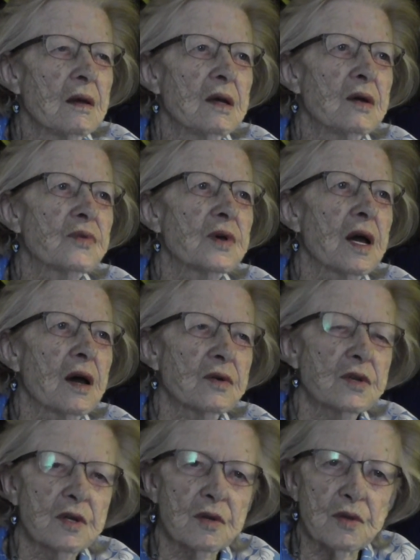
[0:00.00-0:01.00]
If the
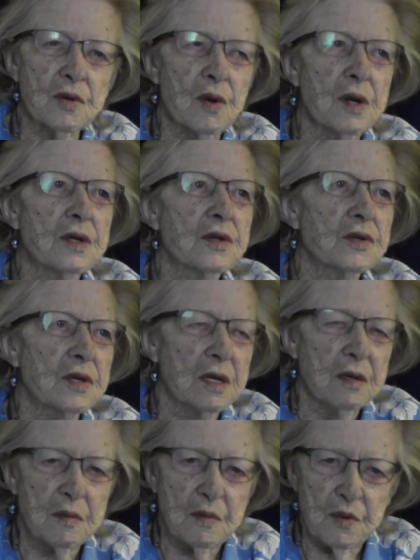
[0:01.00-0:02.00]
housing authority
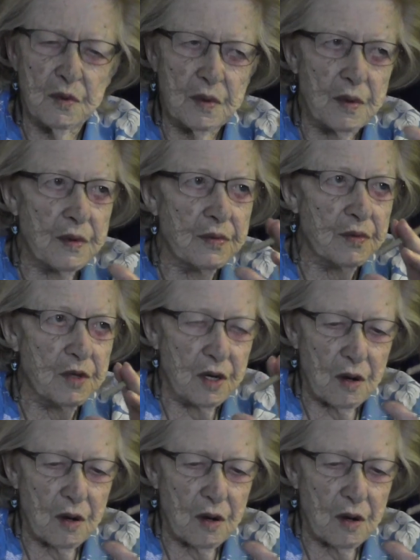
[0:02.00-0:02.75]
sent them, you